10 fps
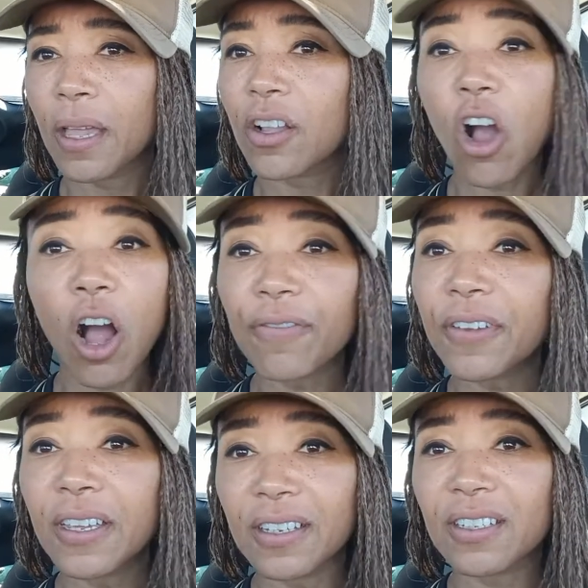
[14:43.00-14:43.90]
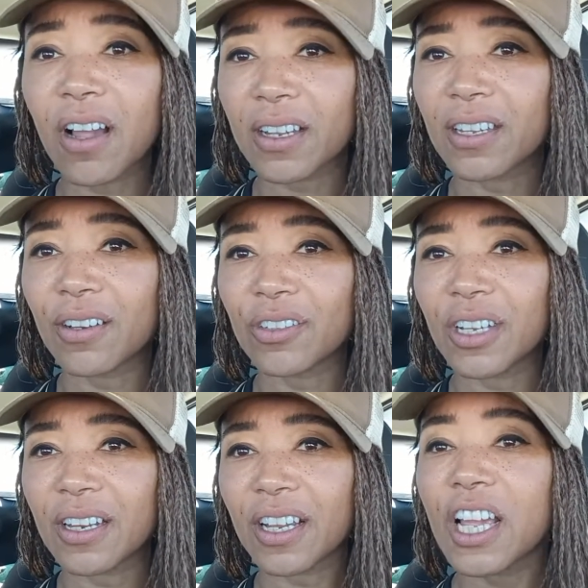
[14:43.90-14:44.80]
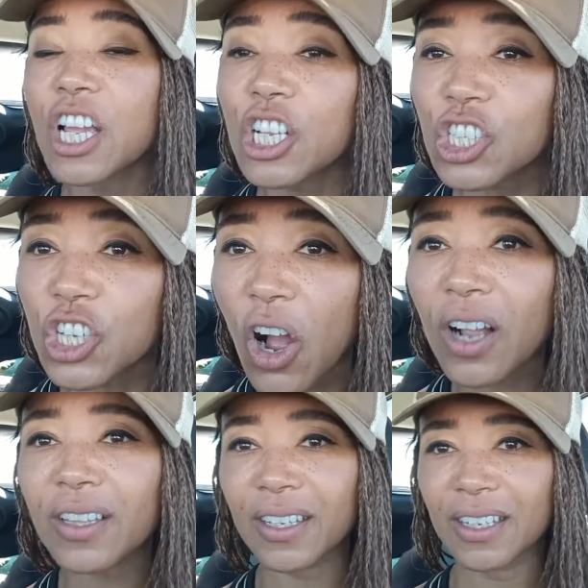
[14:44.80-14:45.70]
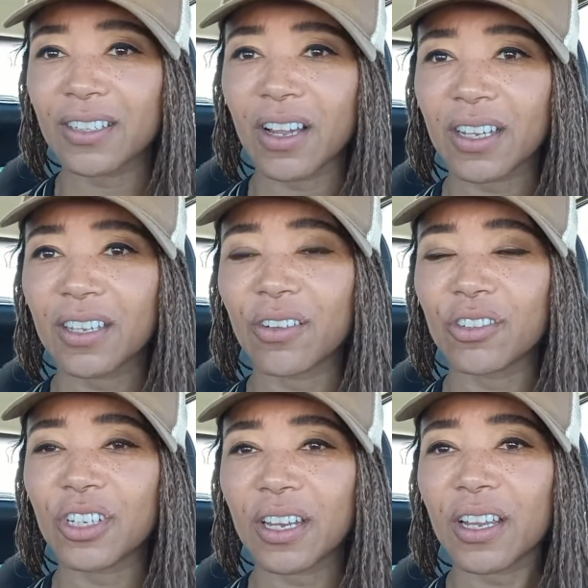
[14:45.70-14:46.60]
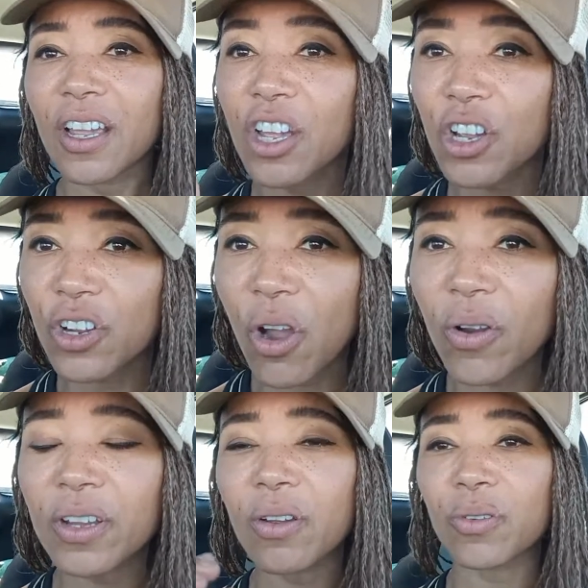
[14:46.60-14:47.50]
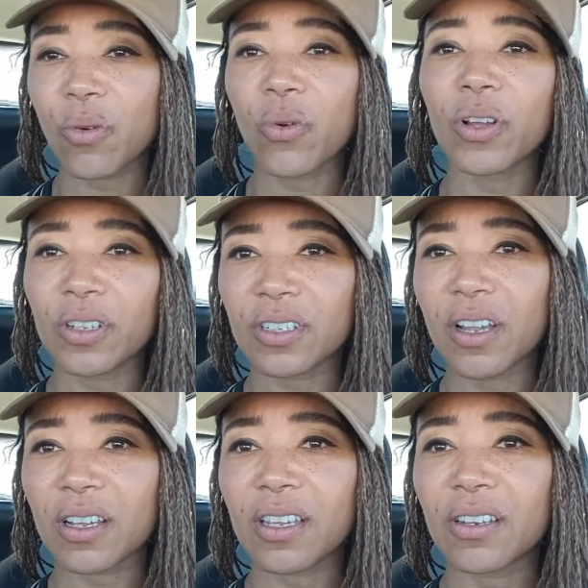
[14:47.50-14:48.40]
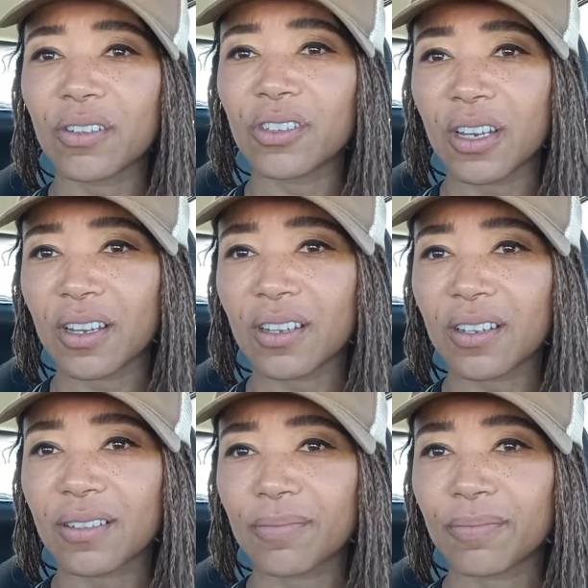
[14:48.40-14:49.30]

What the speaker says: Coffee is not ketogenic. Chocolate is not ketogenic. Coconut oil is not ketogenic.